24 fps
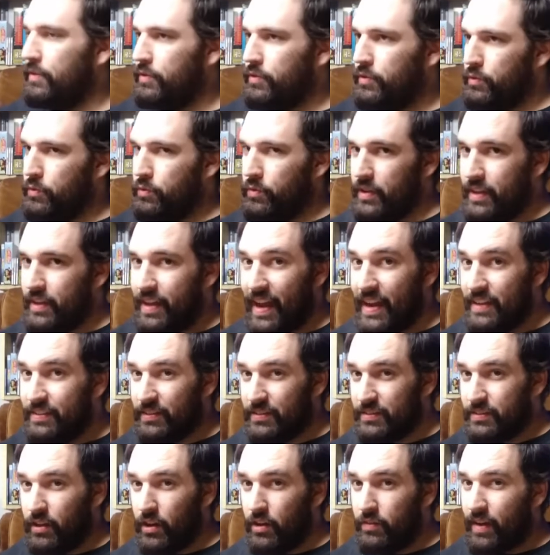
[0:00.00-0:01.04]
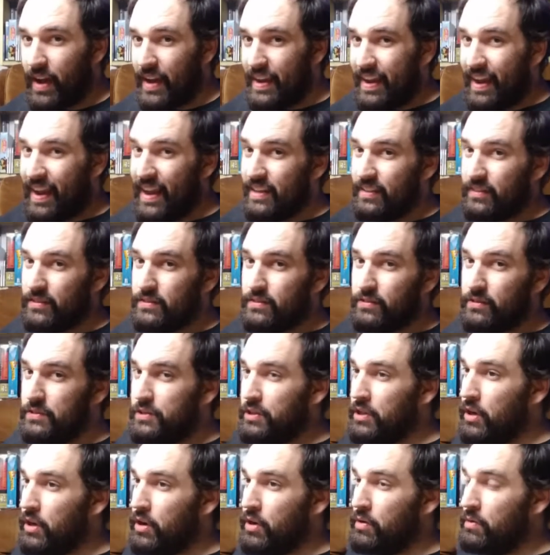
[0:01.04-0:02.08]
into the case itself, I can't
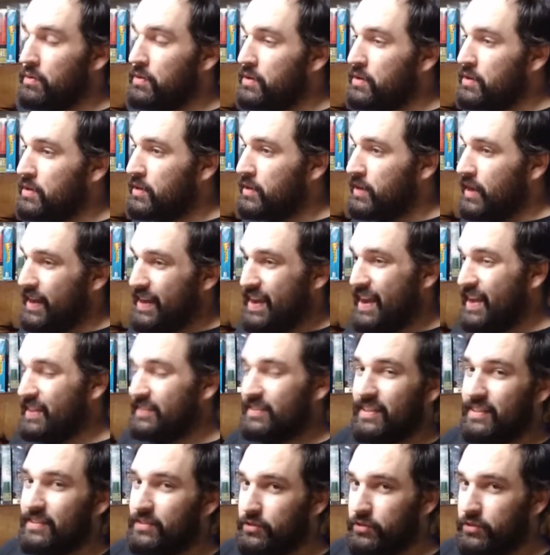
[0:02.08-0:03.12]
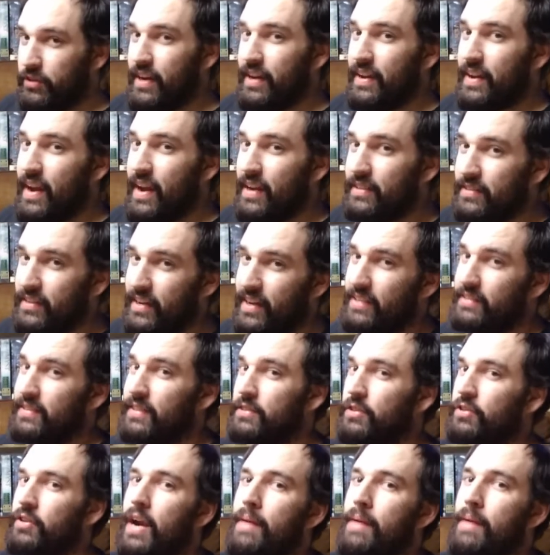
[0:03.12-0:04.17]
say this is a great case. I can't say
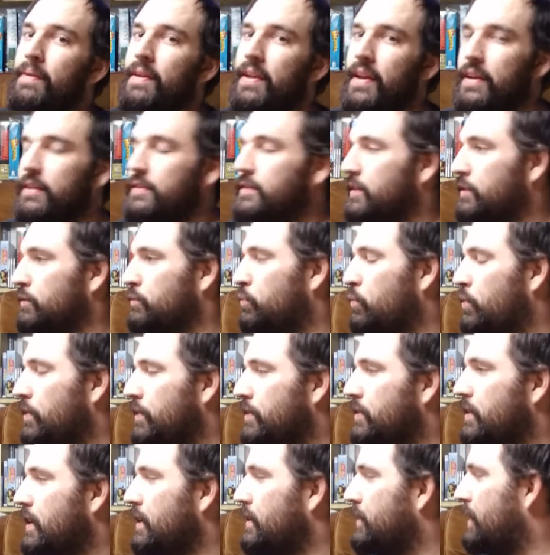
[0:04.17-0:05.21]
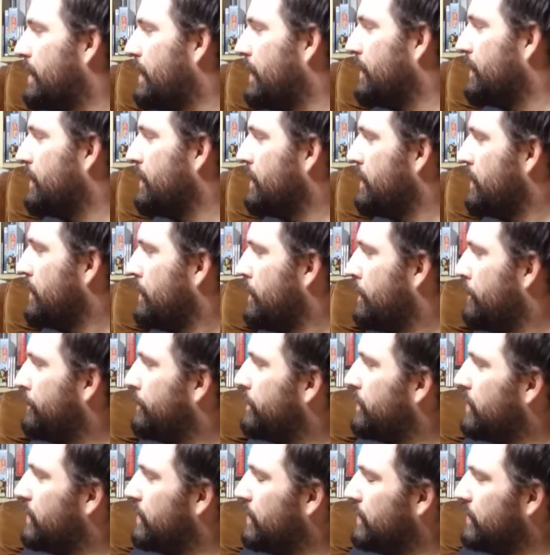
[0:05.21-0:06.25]
it's a crappy case because one thing that
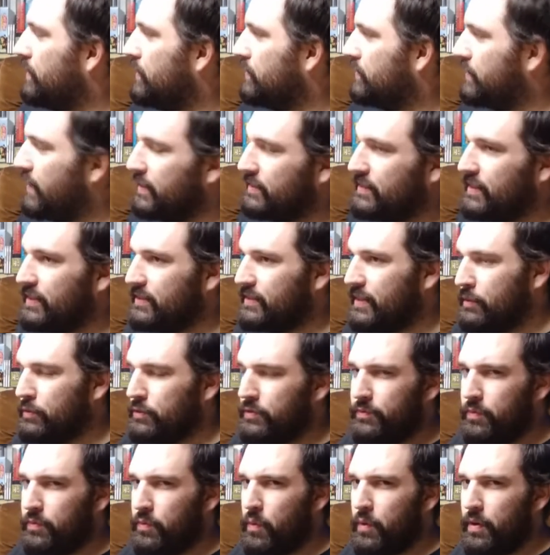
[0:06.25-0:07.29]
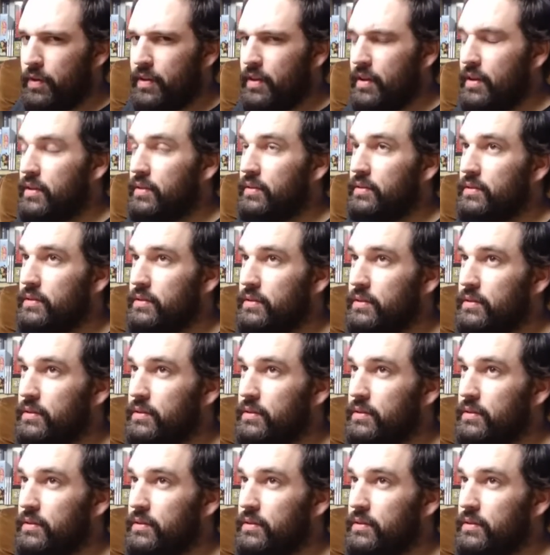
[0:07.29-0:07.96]
this case is, it was $45,